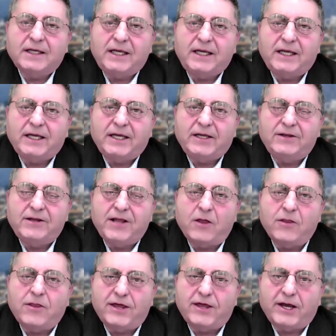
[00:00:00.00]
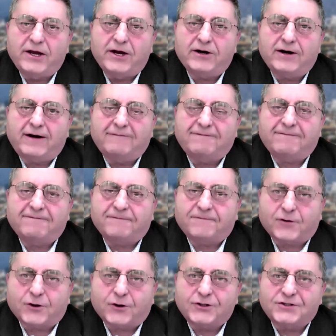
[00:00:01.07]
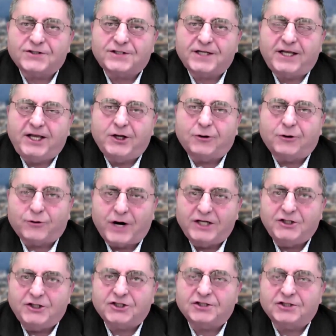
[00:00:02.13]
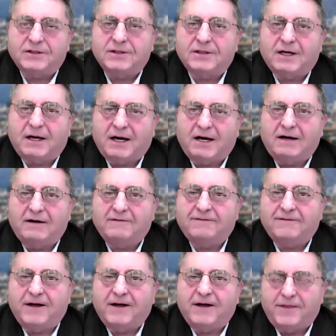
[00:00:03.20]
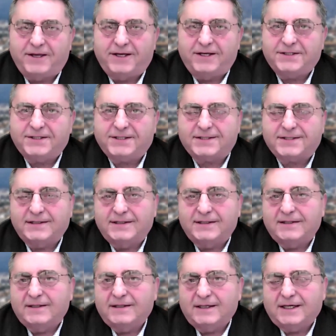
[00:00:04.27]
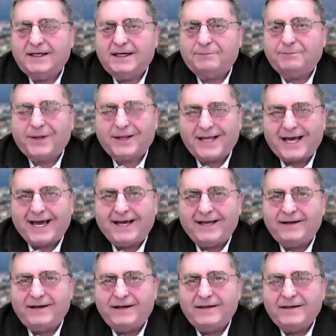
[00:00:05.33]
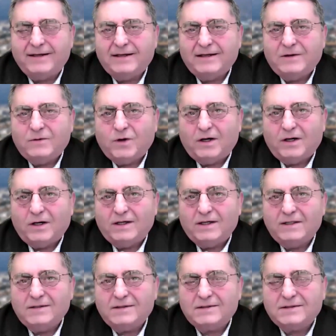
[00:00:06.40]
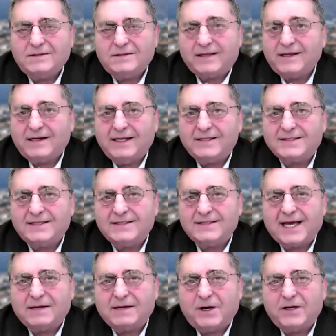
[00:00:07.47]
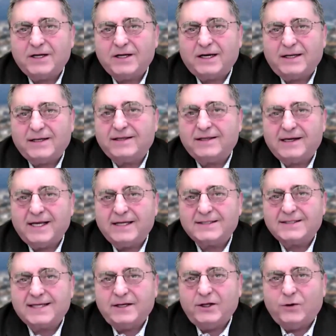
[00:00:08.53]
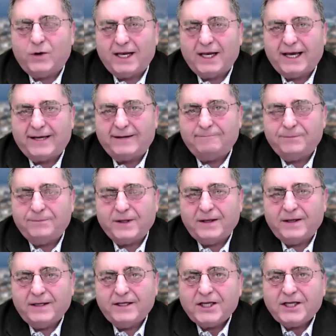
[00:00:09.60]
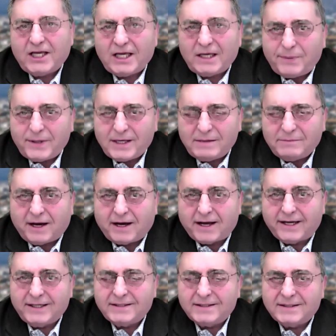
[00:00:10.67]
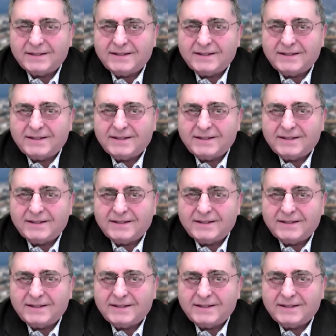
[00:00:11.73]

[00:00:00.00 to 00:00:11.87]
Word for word: in their first iteration of this uh, plan was nothing less than Santa Monica, nothing less than the ULA. Keep in mind,